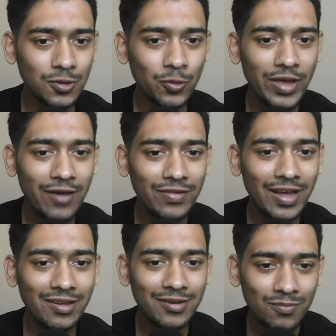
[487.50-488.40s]
we have
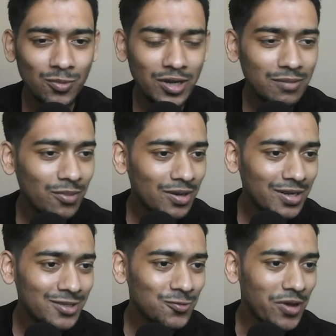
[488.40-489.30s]
like
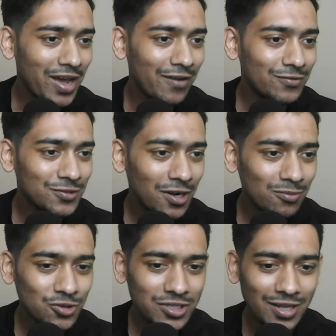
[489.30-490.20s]
Bullet, we have
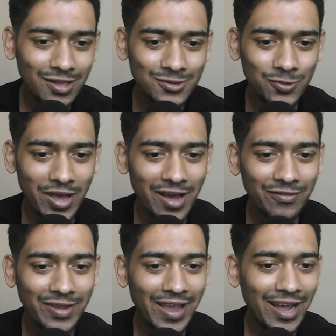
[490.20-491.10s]
Turbo Shells, we
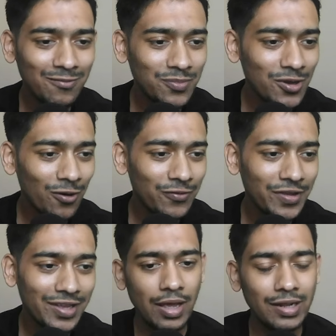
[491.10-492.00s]
have Cat
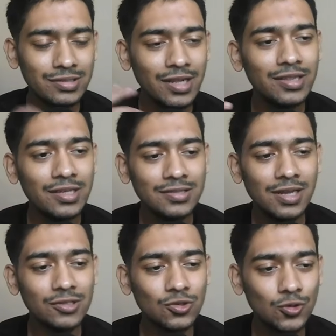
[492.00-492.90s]
POV, and as like this,
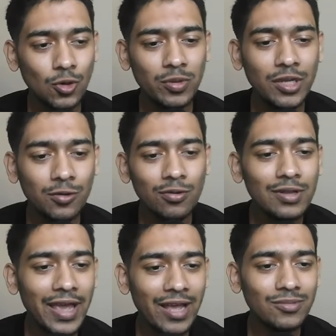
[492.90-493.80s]
there's so many cool
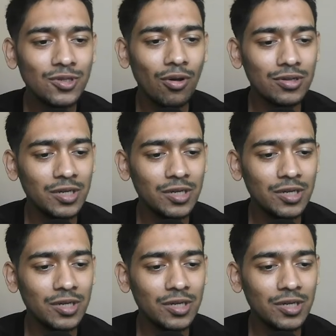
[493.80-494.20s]
games already